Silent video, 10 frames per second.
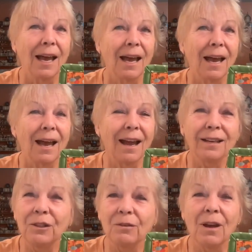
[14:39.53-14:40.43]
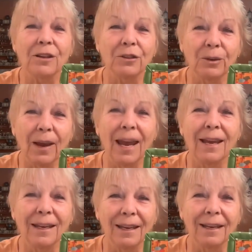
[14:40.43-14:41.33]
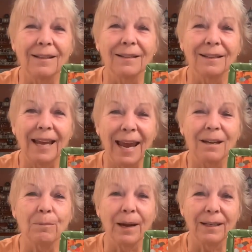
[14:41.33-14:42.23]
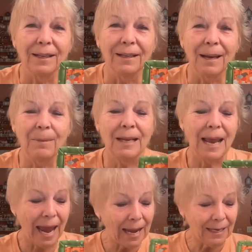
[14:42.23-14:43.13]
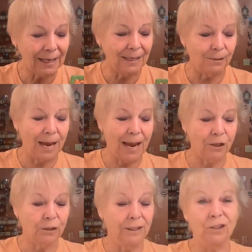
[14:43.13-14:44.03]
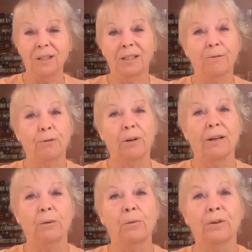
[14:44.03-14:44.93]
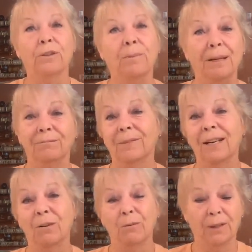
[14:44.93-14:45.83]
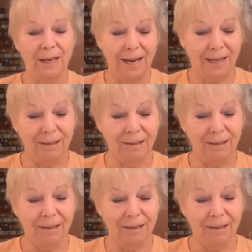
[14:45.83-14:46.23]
I do not do any hand binding. I mean, hand is actually just a 4-letter word to me. I don't really like it.